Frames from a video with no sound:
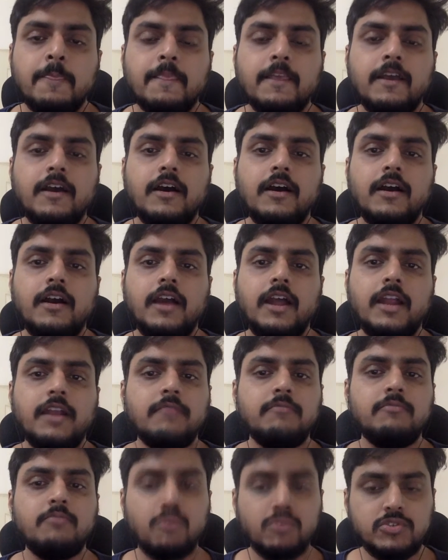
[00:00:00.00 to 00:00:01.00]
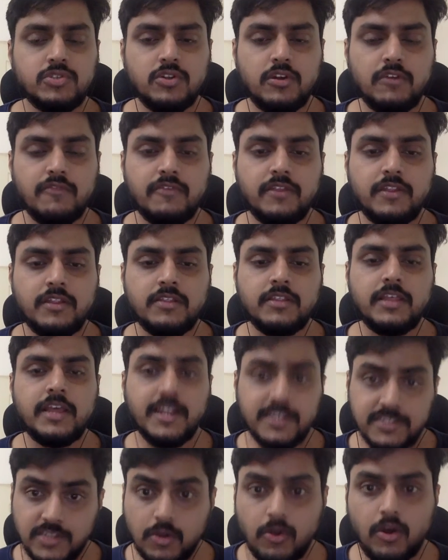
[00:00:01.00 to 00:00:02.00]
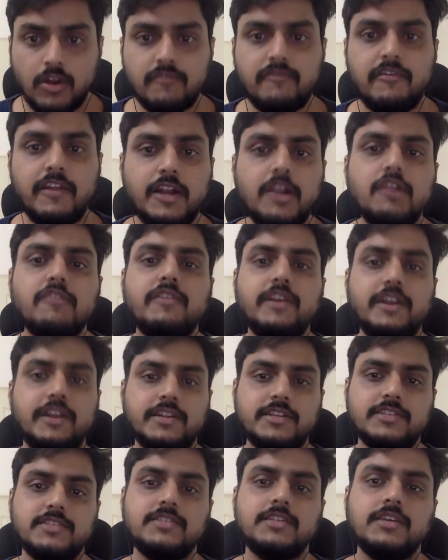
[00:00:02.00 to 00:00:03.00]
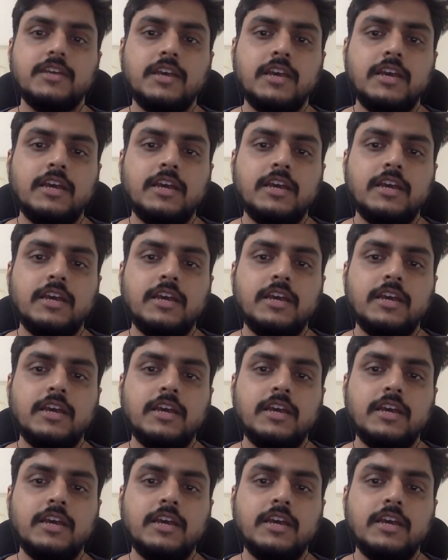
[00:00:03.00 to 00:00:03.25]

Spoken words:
And most often there is a conflict of interest.